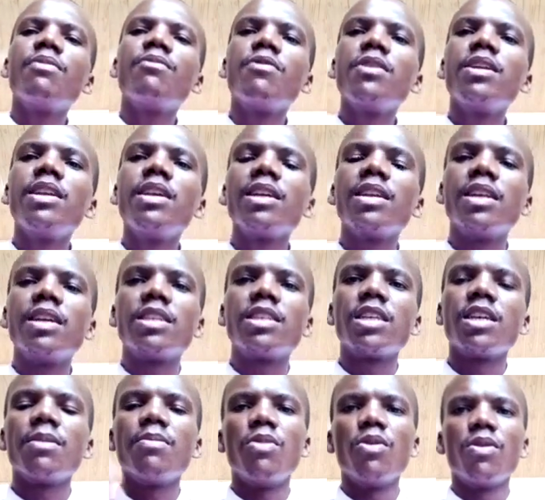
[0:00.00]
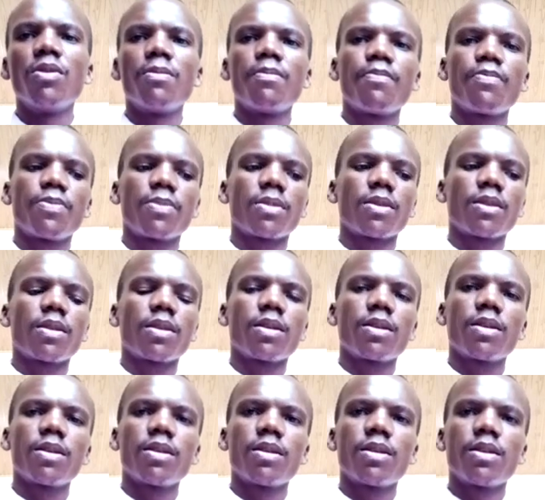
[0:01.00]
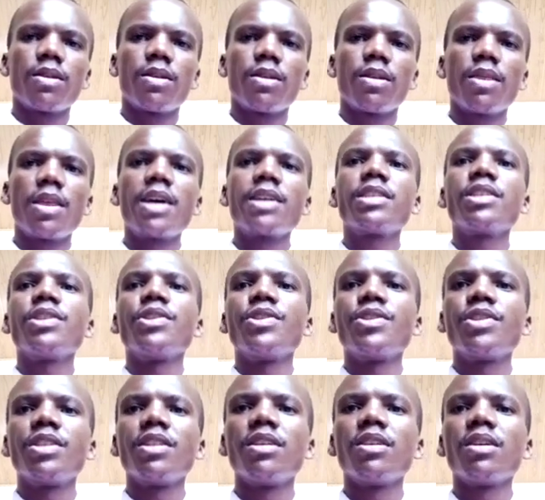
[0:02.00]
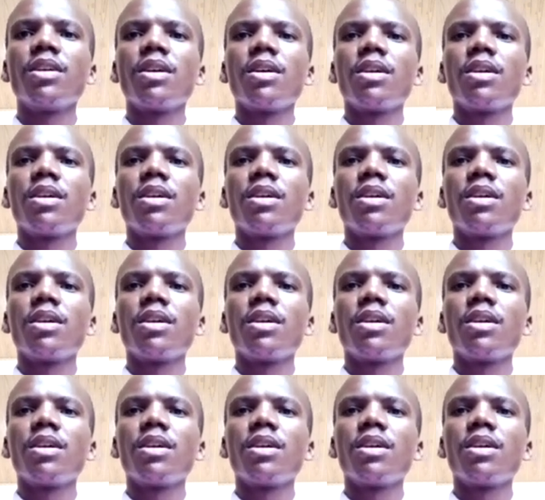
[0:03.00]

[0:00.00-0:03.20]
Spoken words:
filling the table. That is C.